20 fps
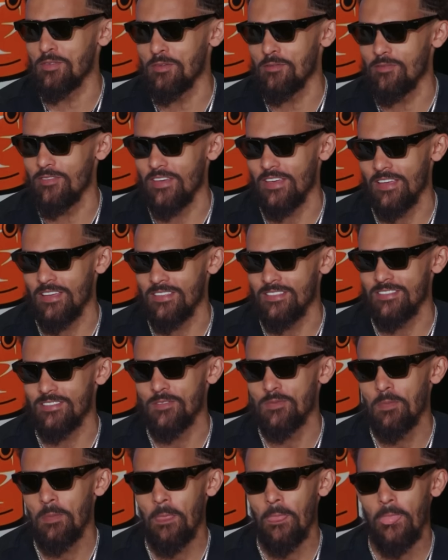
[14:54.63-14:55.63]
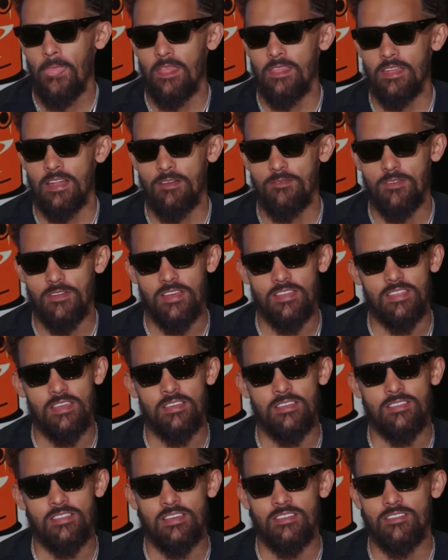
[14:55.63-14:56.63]
from the fans that I feel like
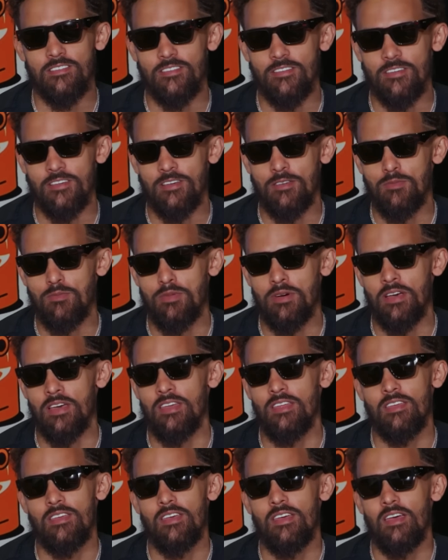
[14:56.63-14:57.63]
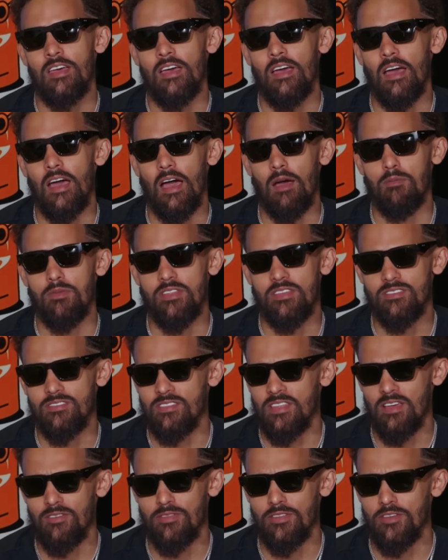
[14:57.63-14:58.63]
they should. But I mean, it's
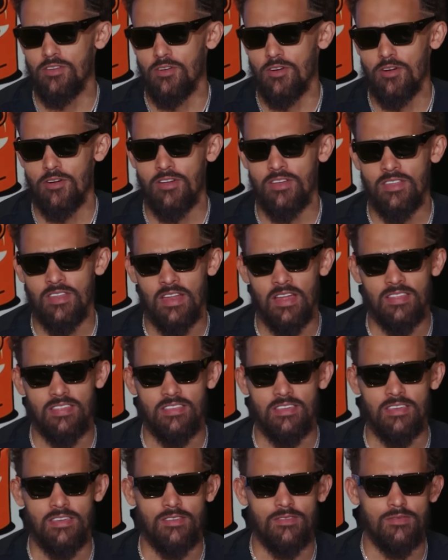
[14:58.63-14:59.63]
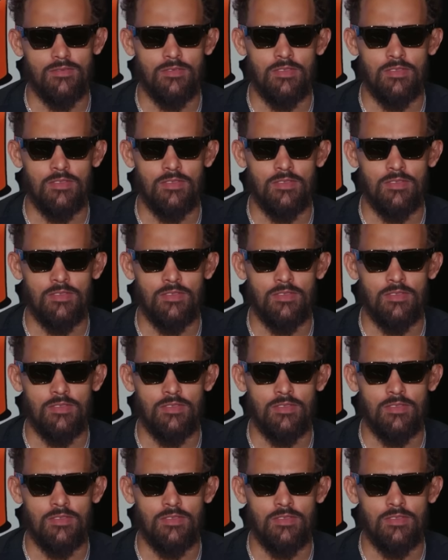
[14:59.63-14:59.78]
definitely growing. I think